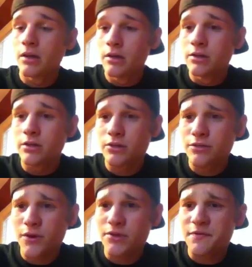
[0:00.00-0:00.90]
So as
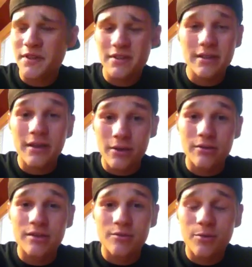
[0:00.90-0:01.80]
far as fixing it
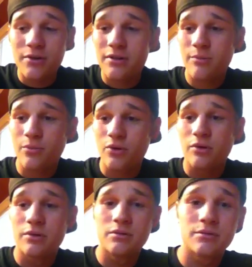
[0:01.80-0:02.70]
goes, it's pretty simple.
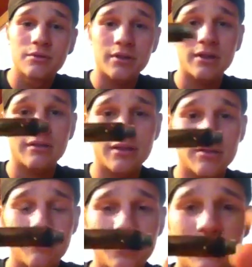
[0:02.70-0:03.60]
Just like I
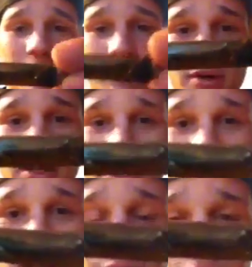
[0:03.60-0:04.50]
said, put the tape on. You just need enough